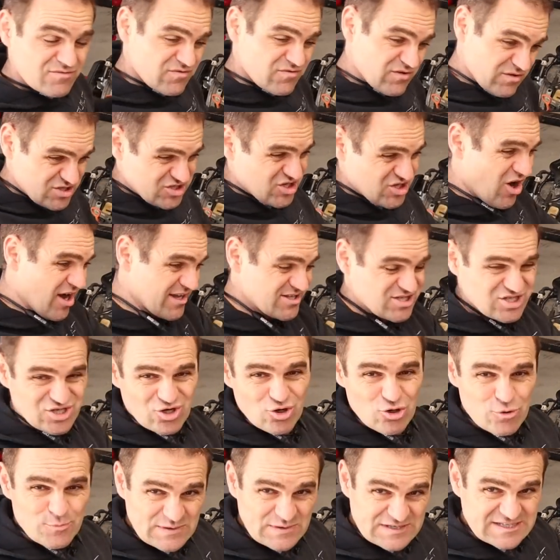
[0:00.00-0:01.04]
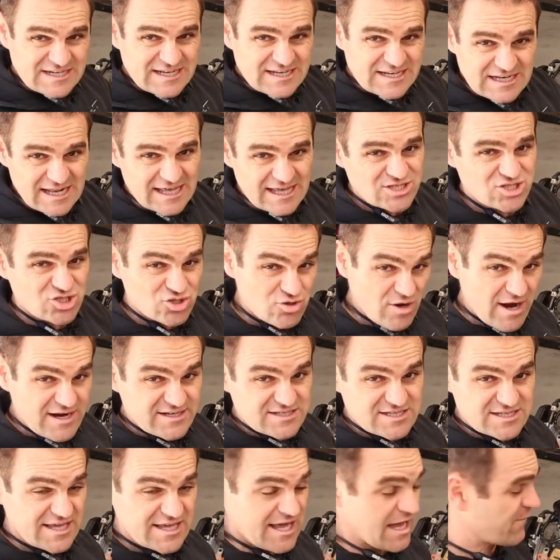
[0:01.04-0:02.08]
The side scoop is an inlet
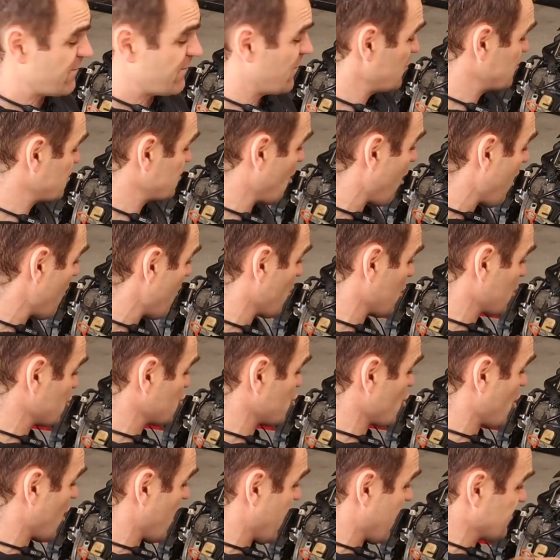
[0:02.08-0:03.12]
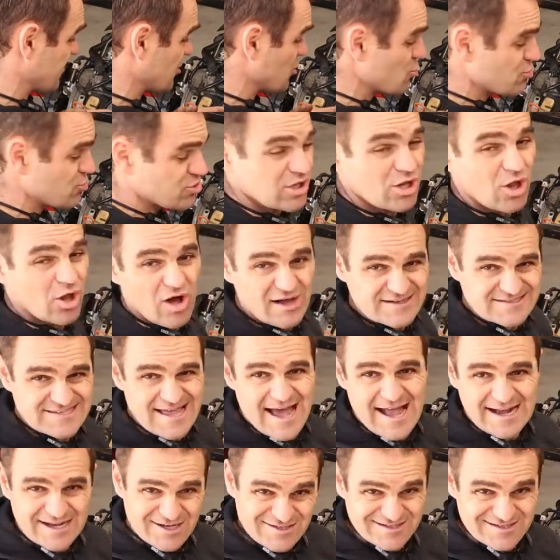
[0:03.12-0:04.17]
straight to the air filter. I want to try and utilize
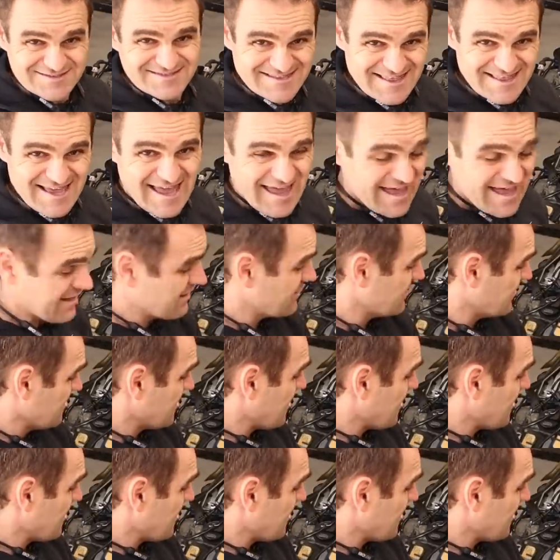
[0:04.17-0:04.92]
that because it's there.